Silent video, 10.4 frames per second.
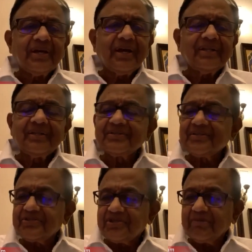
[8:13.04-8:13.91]
And this
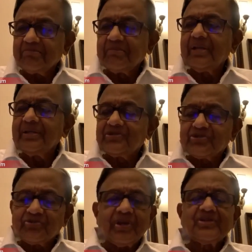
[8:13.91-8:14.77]
is money
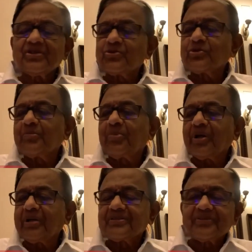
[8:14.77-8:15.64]
straight to the
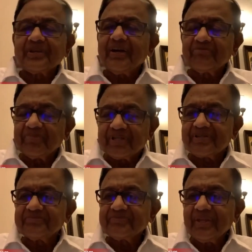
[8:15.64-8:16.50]
pocket of the government.
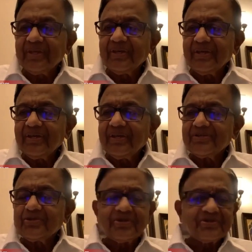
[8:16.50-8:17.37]
So
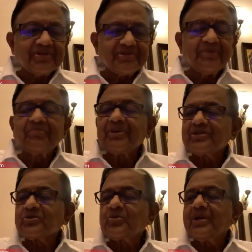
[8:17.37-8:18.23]
it's the
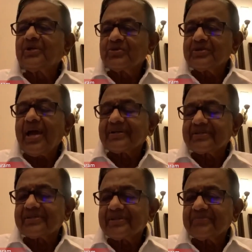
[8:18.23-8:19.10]
simplest way to
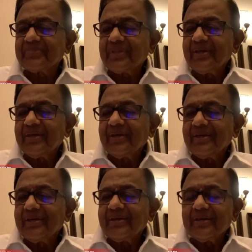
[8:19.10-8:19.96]
tax,
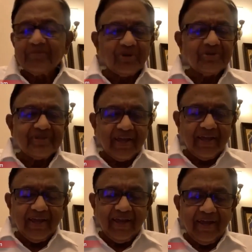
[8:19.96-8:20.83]
because
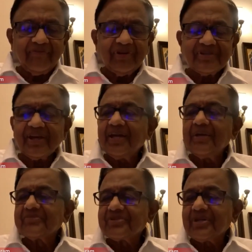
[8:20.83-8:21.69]
every
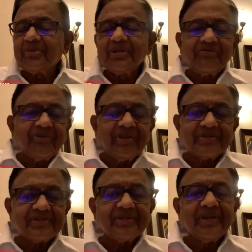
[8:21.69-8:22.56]
time somebody
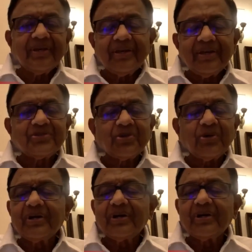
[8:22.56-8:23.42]
fills his or
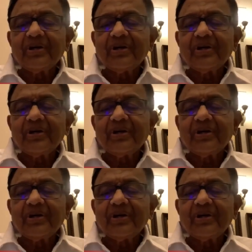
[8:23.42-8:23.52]
her